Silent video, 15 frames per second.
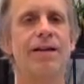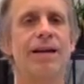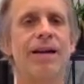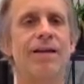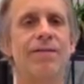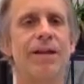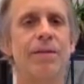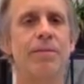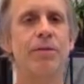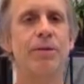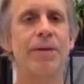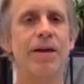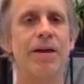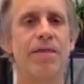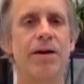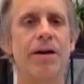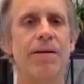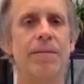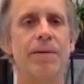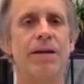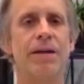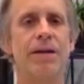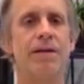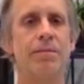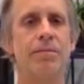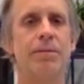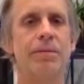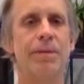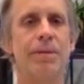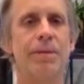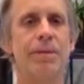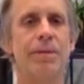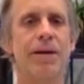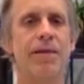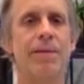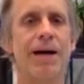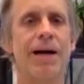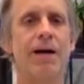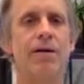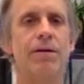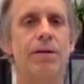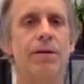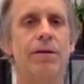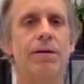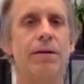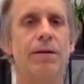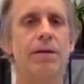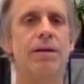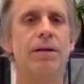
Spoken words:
kind of like bring my thumb in and bring my thumb out.